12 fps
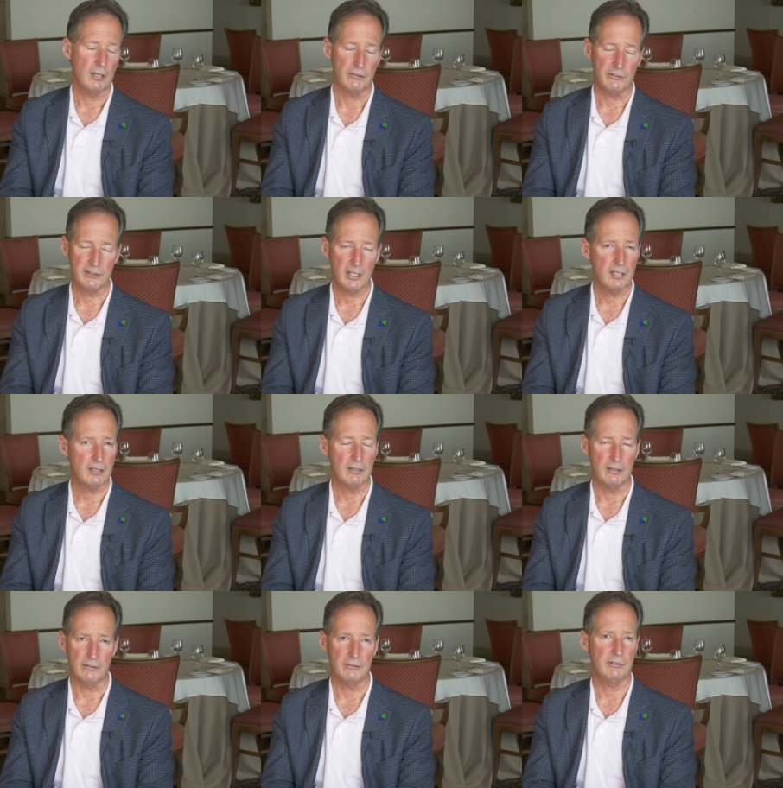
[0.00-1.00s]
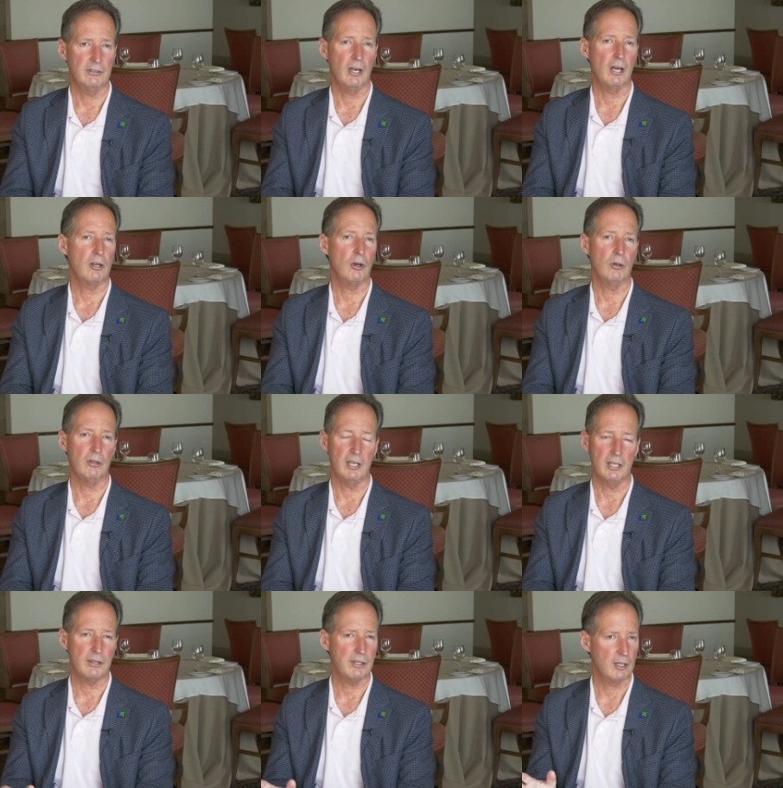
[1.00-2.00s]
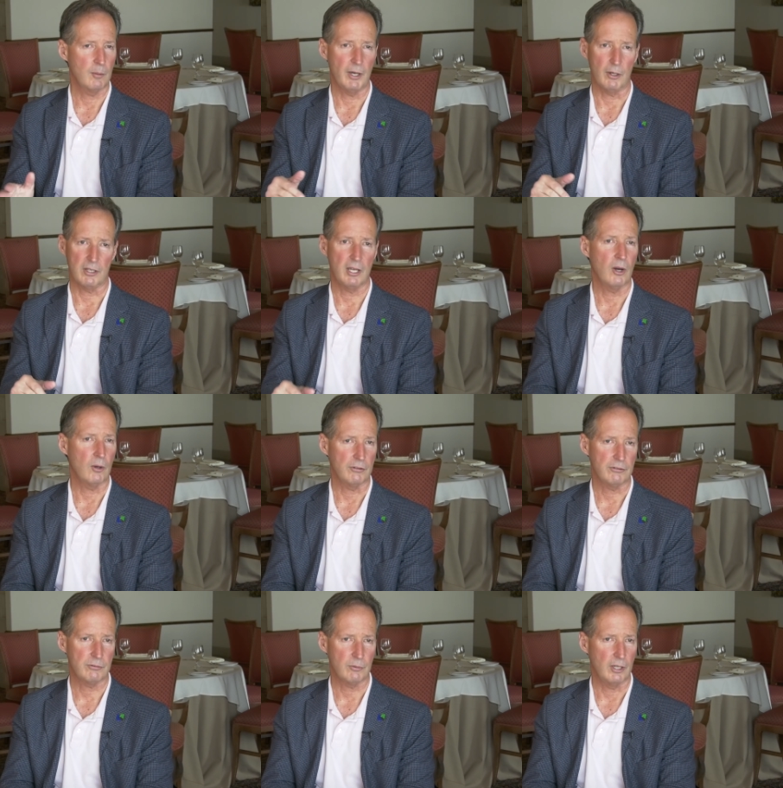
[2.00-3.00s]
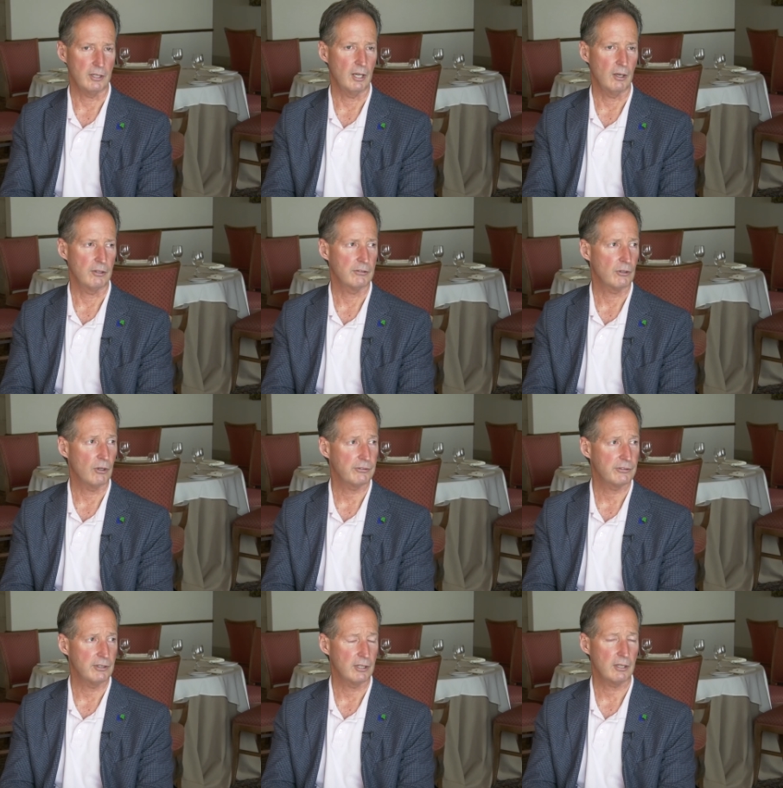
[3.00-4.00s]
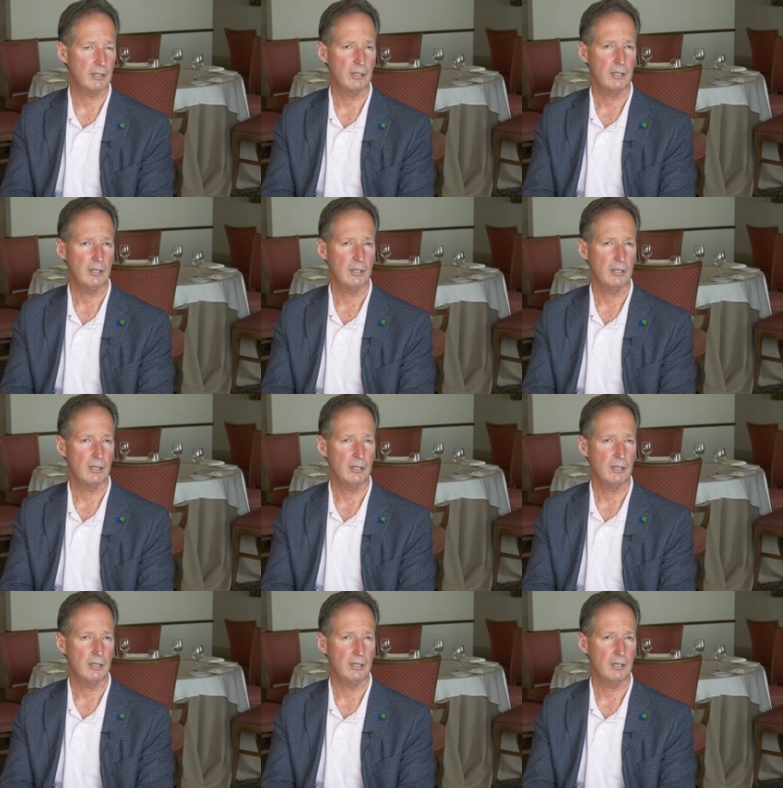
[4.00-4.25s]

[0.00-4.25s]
The state is not all anything about carrots right now. It's all stick.